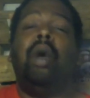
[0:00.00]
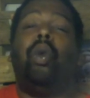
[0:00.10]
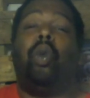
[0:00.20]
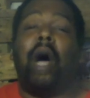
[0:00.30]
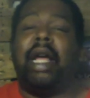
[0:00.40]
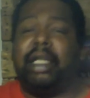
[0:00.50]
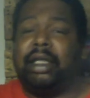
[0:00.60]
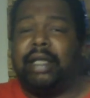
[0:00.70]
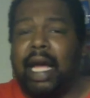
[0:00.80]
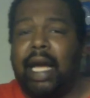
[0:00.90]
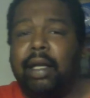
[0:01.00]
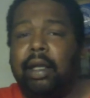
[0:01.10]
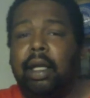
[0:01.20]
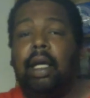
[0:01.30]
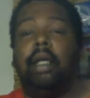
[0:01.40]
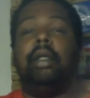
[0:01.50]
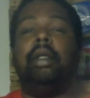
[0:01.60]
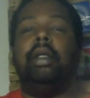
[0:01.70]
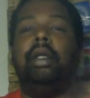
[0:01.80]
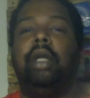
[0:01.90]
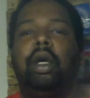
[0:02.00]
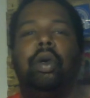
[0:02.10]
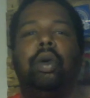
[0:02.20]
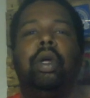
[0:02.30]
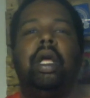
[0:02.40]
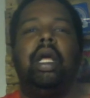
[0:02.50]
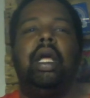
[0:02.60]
Why is that? You know,